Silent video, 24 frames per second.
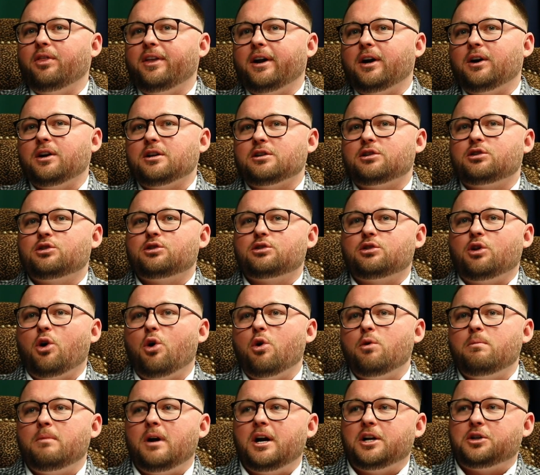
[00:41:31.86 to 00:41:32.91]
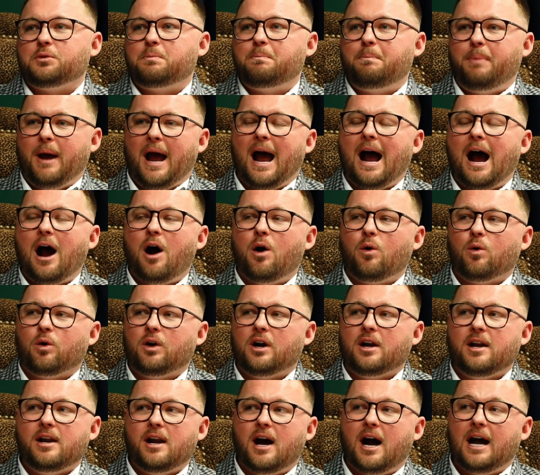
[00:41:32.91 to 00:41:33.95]
there is so much power
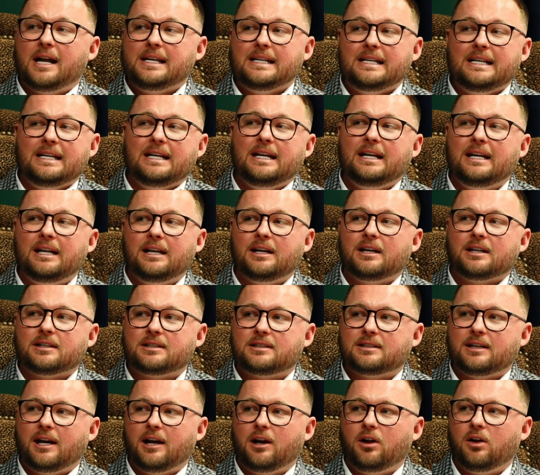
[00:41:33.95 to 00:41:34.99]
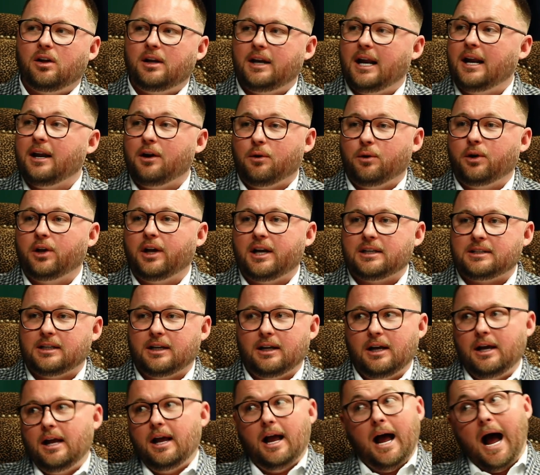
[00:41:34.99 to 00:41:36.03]
in not needing a sale. And I didn't realize
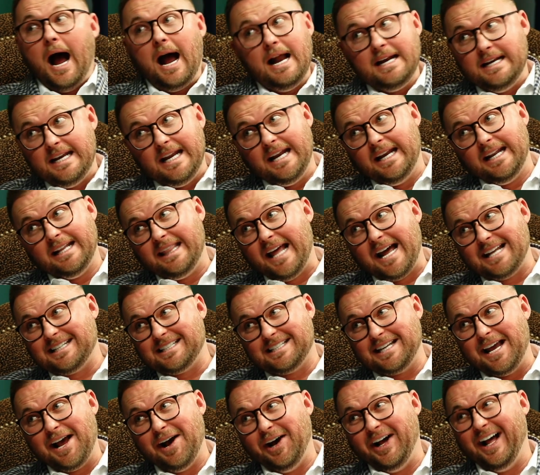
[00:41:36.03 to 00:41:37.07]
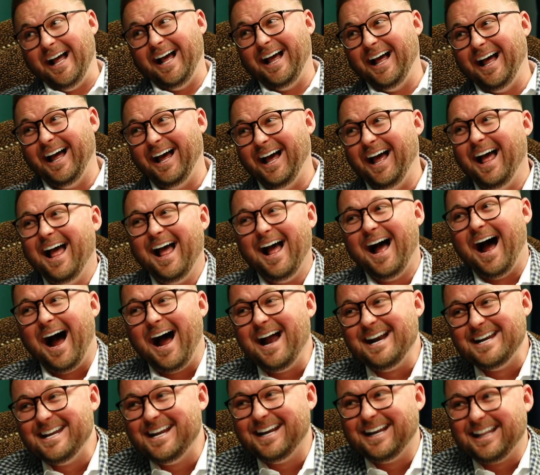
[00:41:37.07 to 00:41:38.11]
it. Yeah. I needed that sale.
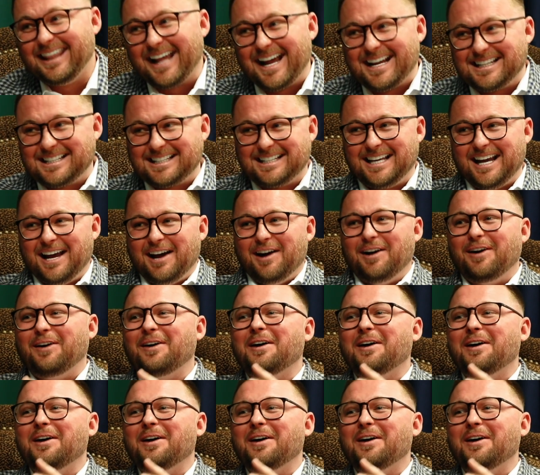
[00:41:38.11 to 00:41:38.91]
I needed that sale.